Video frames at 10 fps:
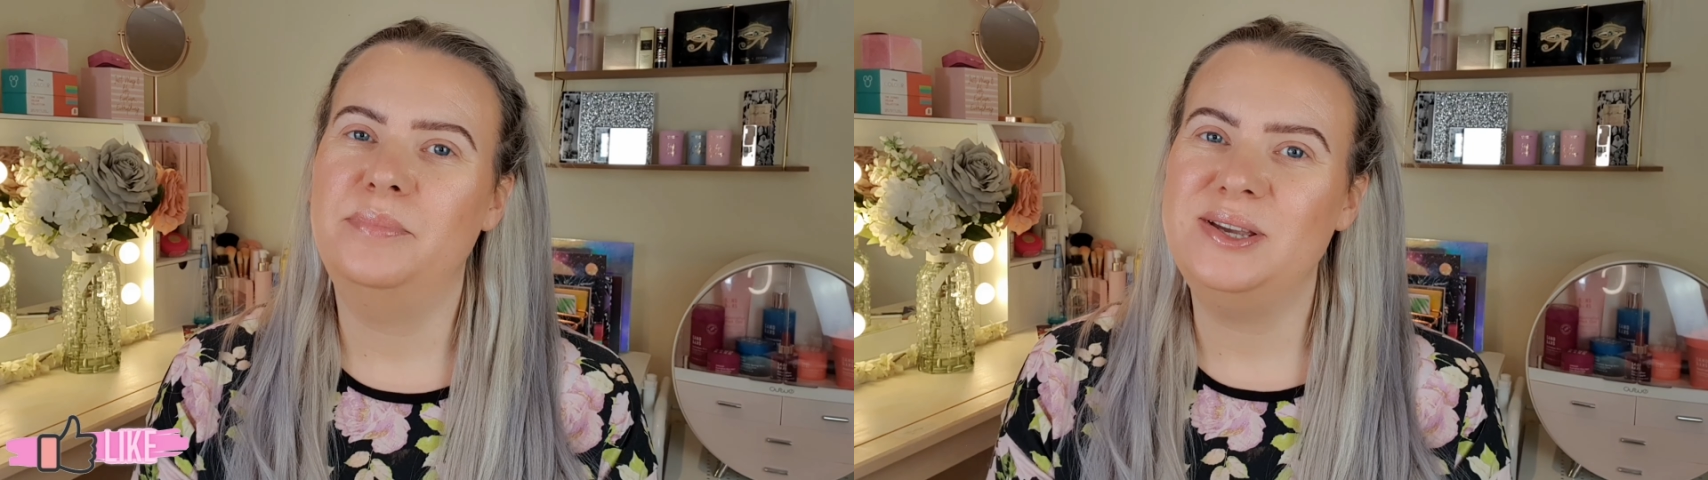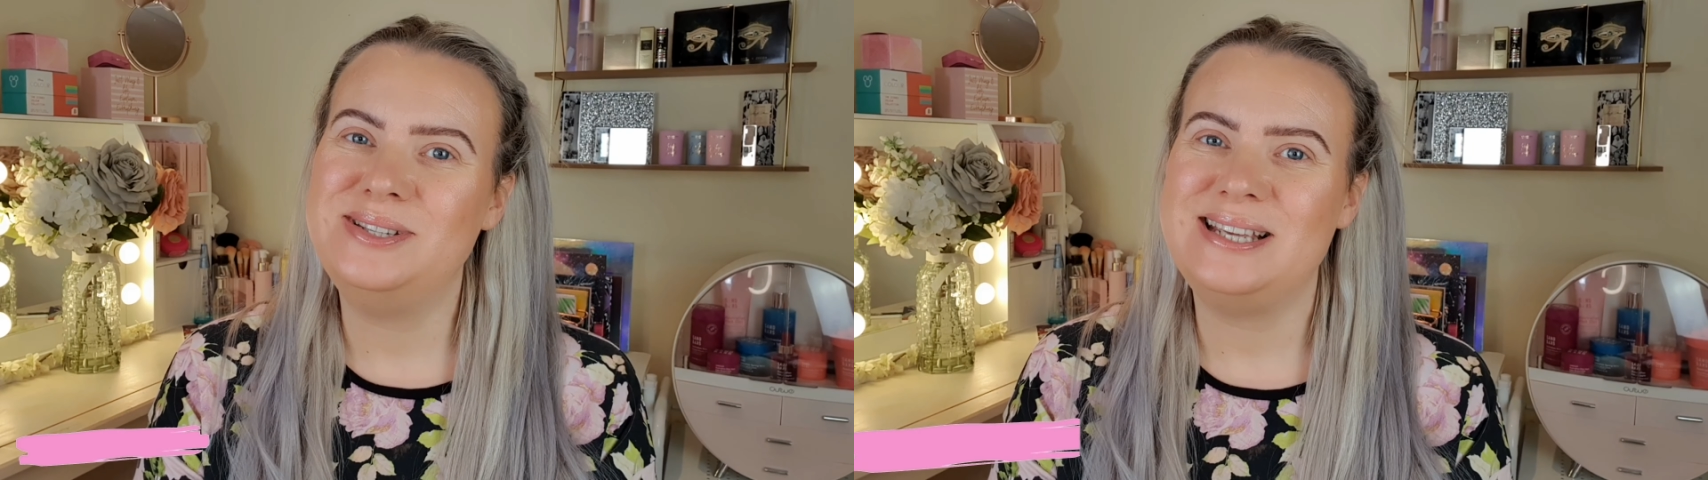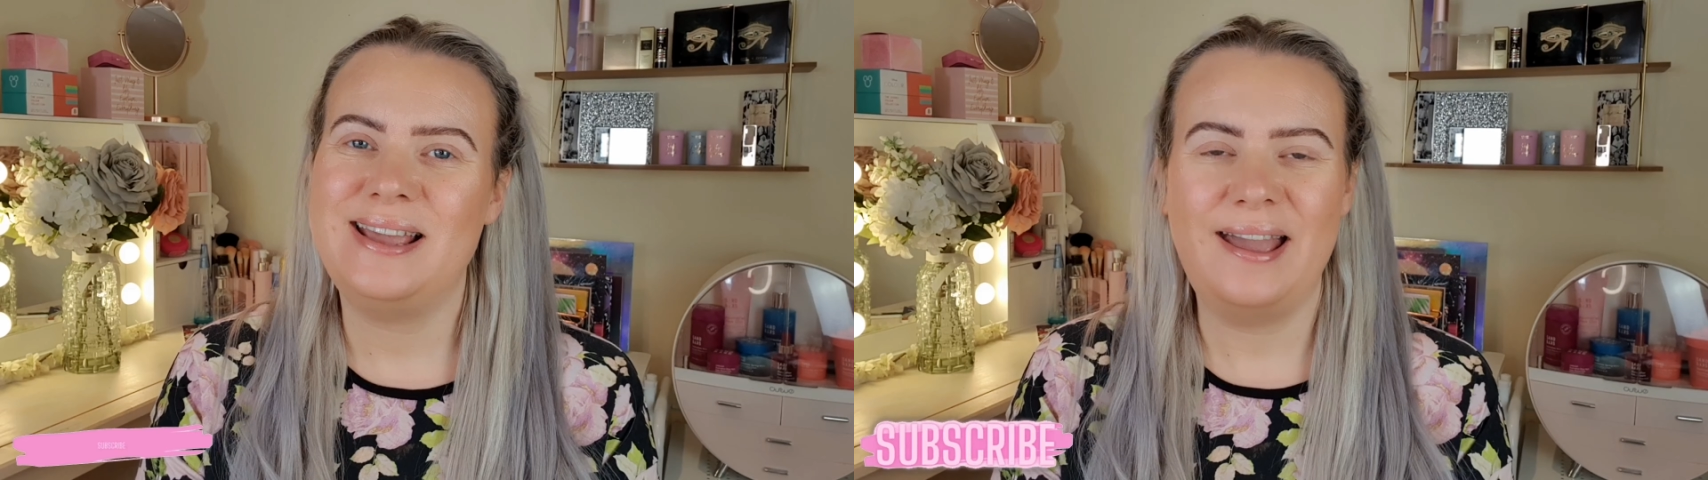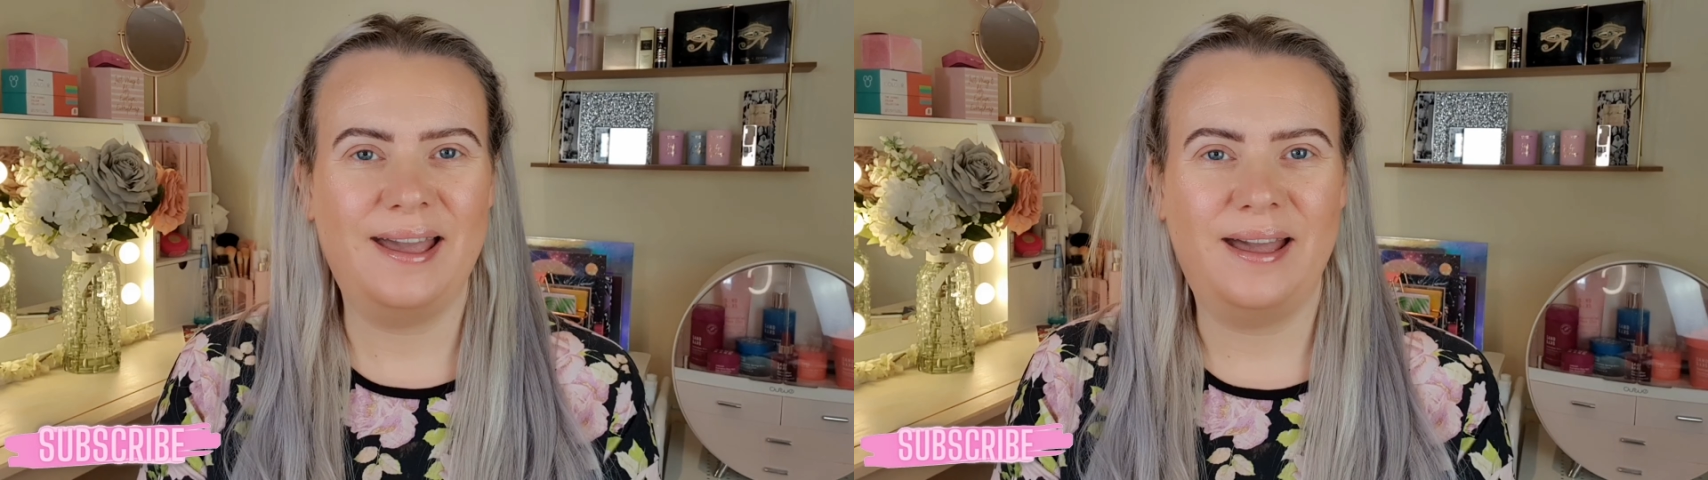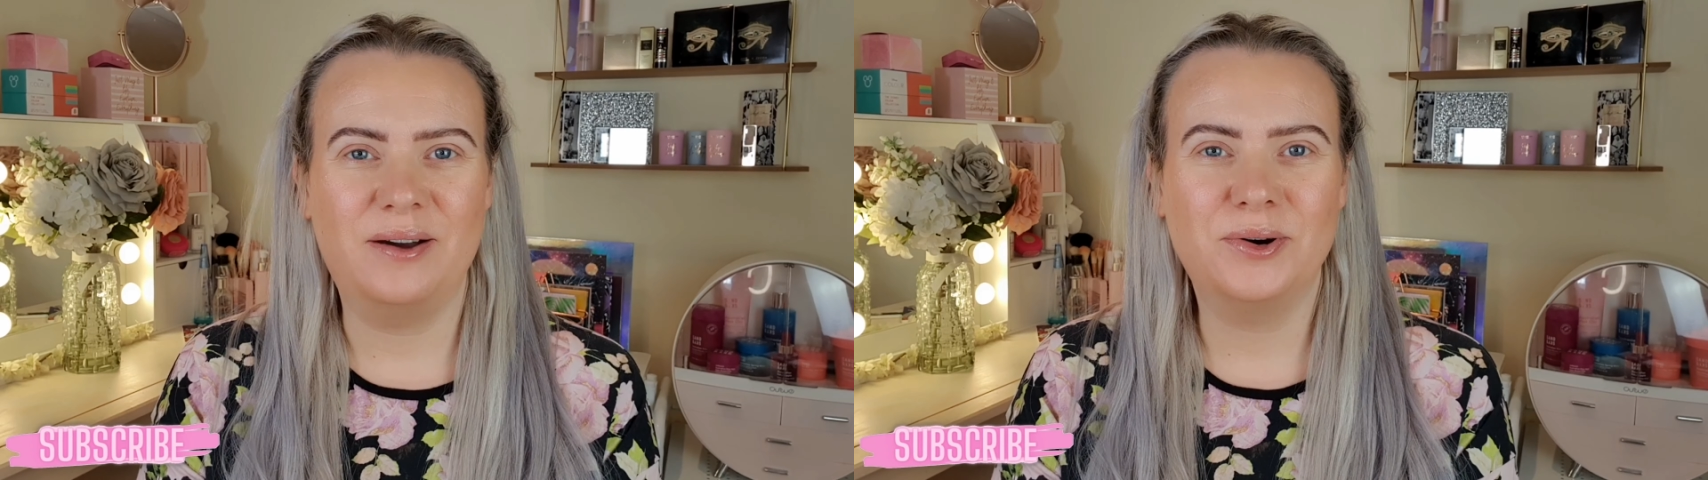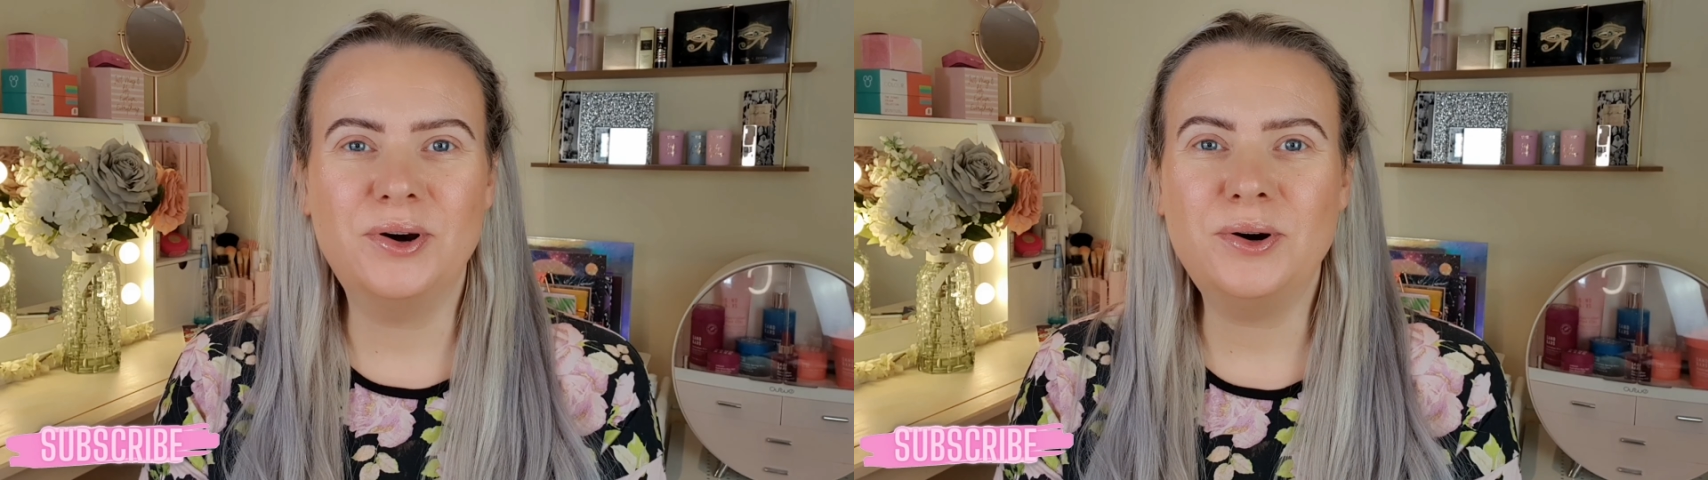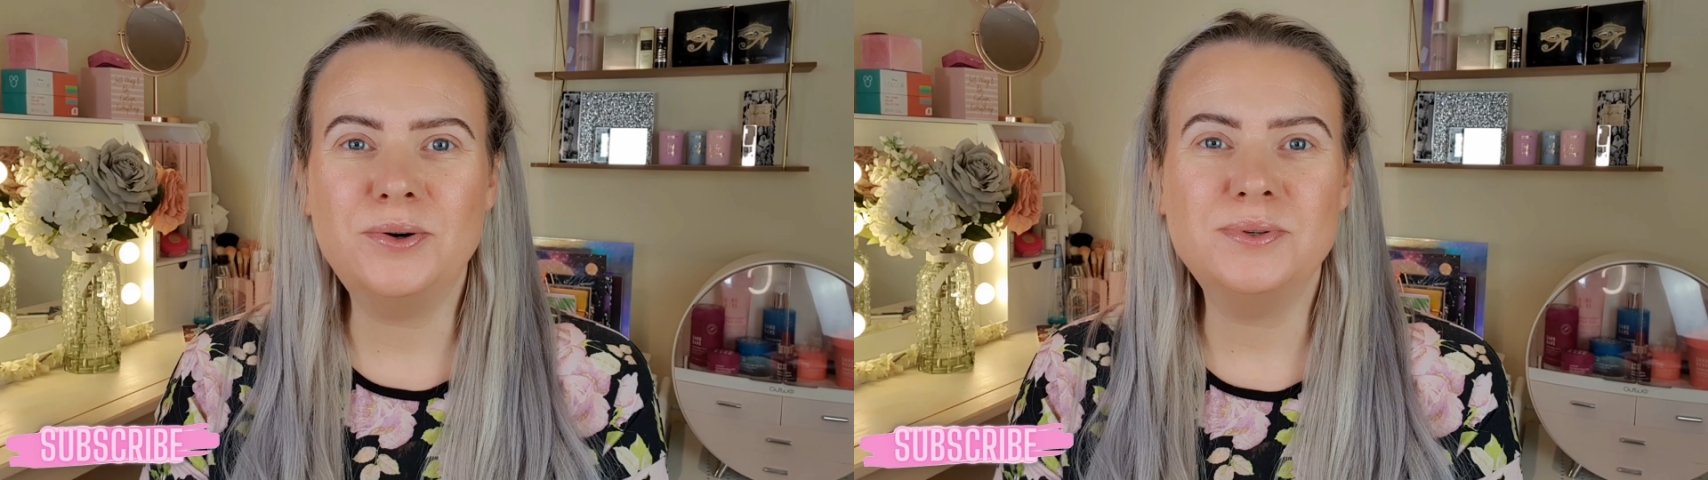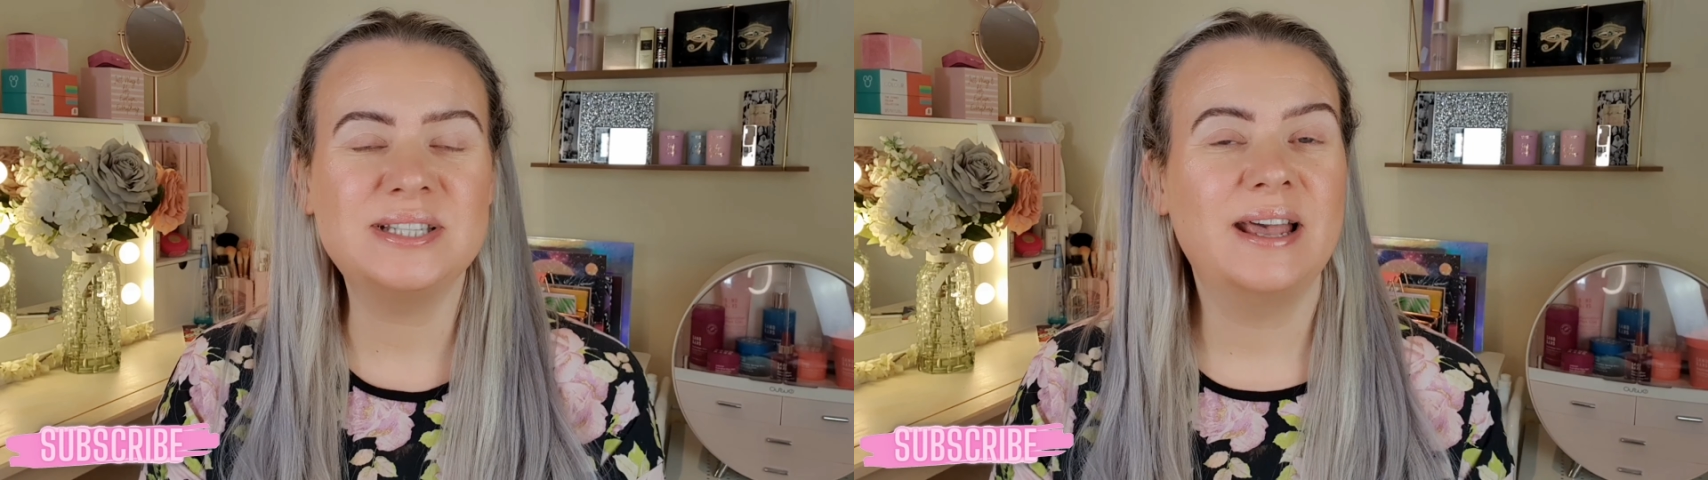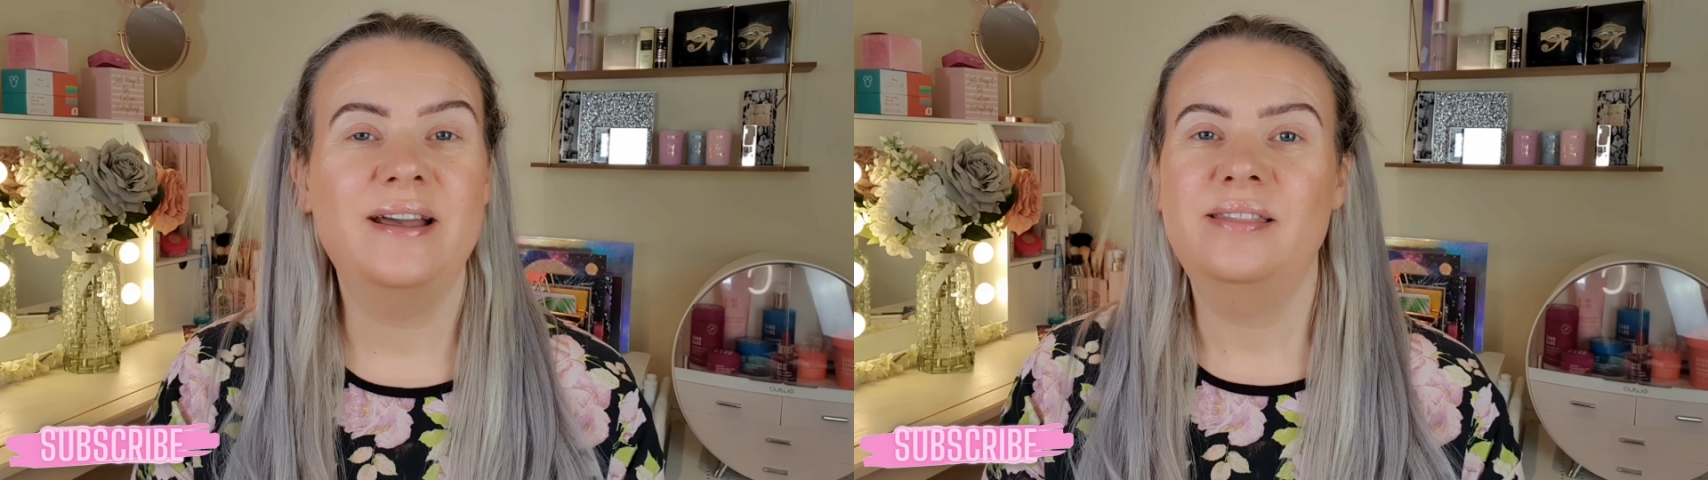beauty, hair or hauls,